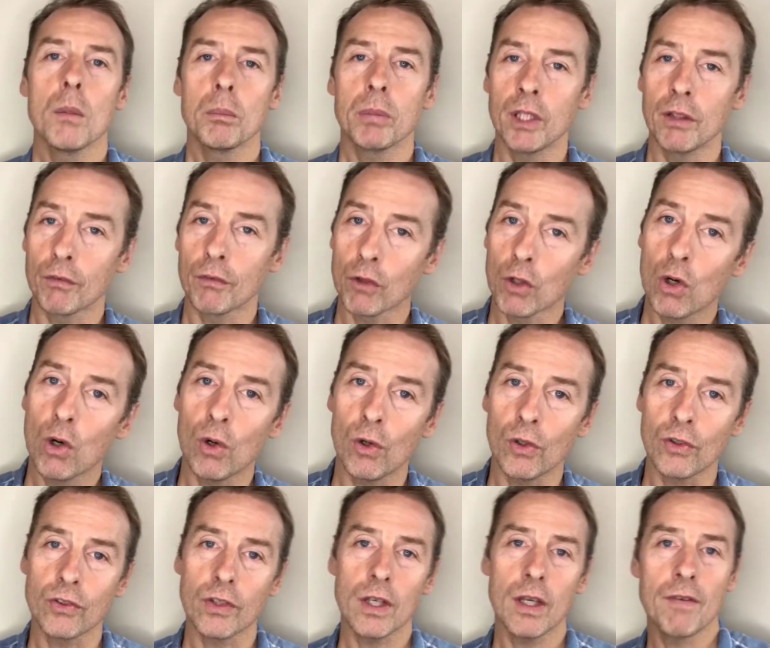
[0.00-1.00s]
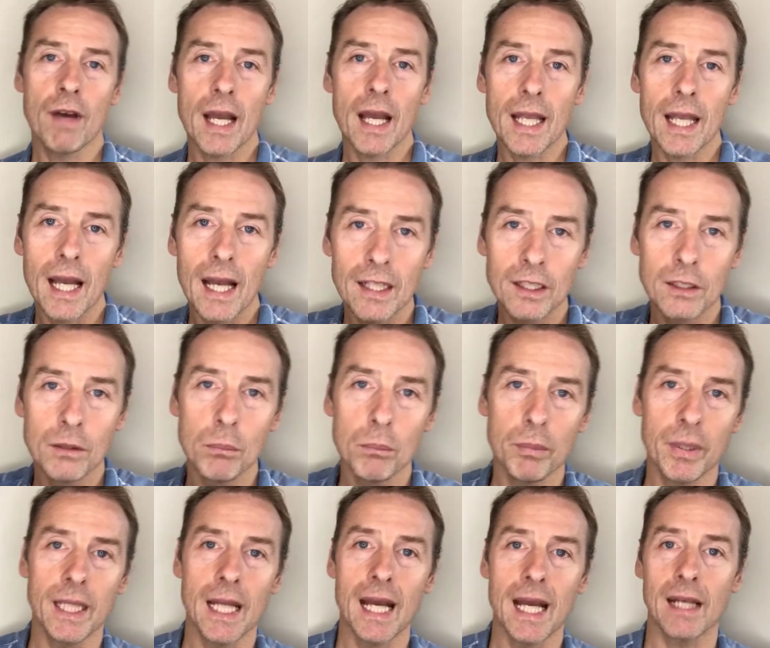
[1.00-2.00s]
But of course, if I
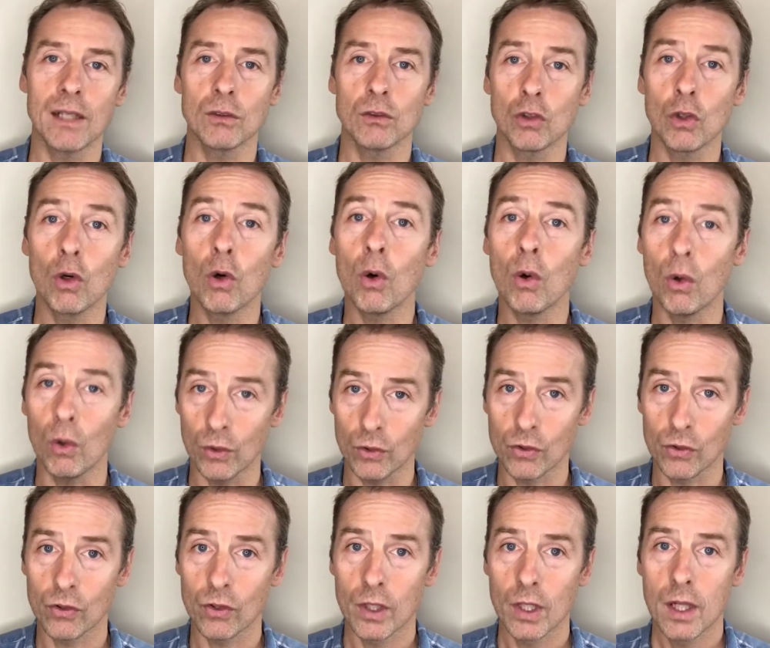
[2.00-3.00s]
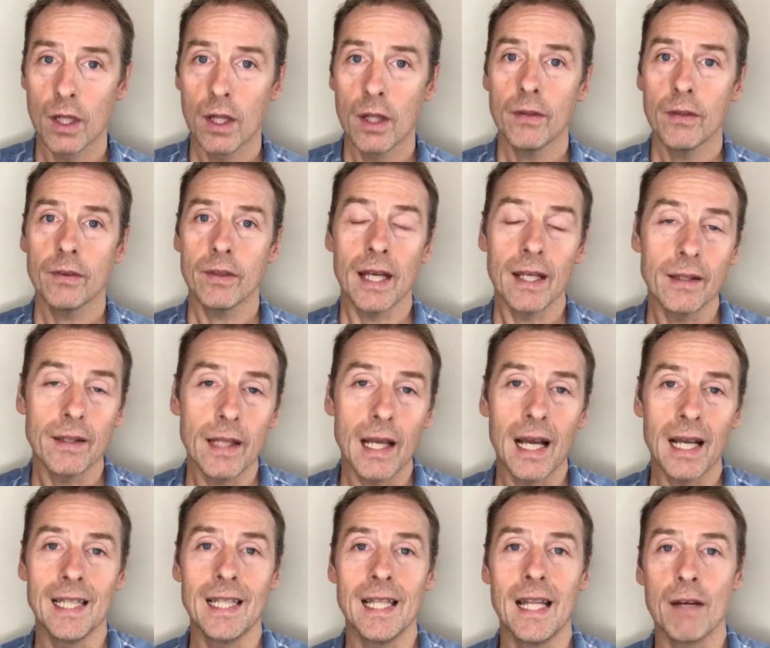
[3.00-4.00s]
hadn't been outdoors, then
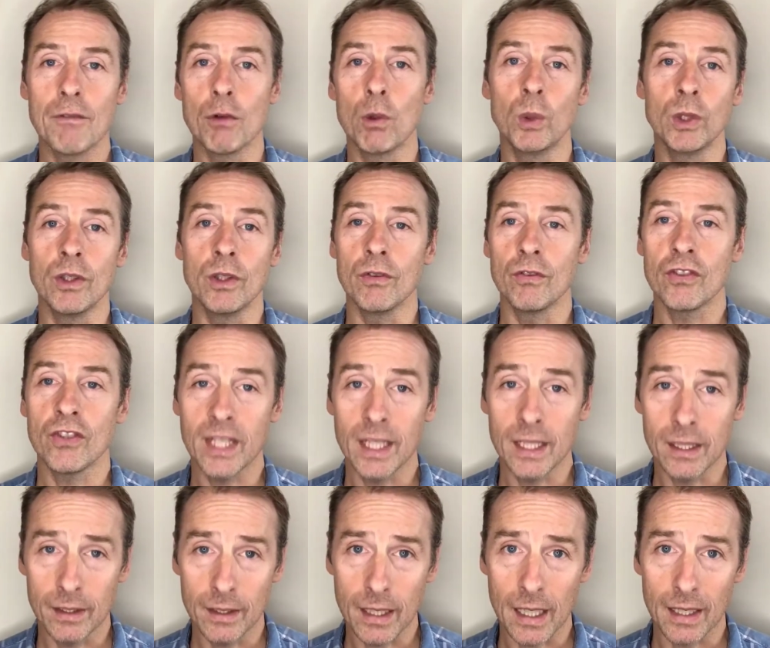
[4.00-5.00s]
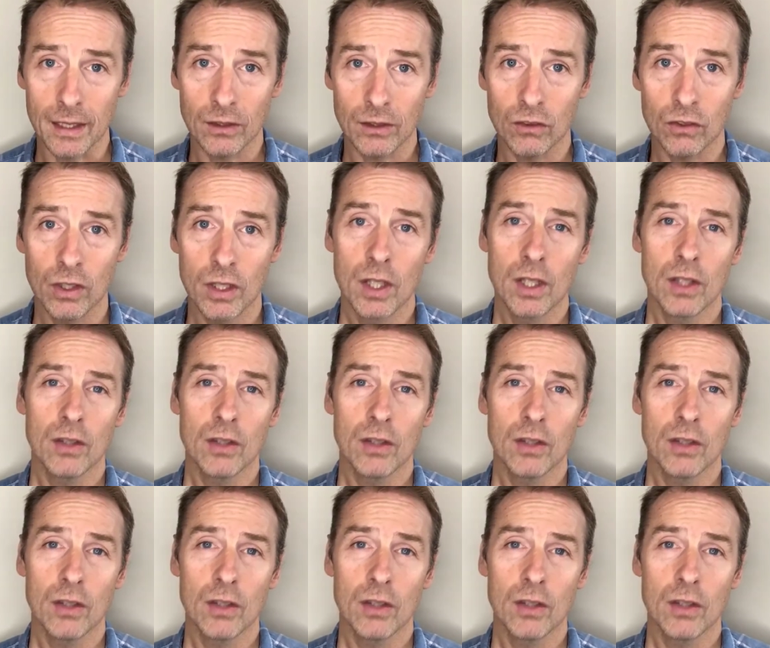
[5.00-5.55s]
I never would have seen that.